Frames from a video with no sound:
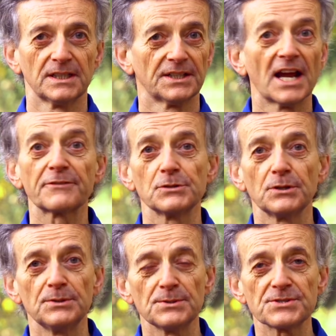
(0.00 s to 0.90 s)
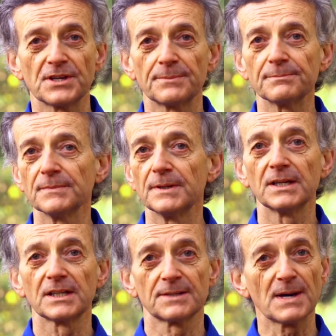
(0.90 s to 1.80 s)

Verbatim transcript: And after you use them, Come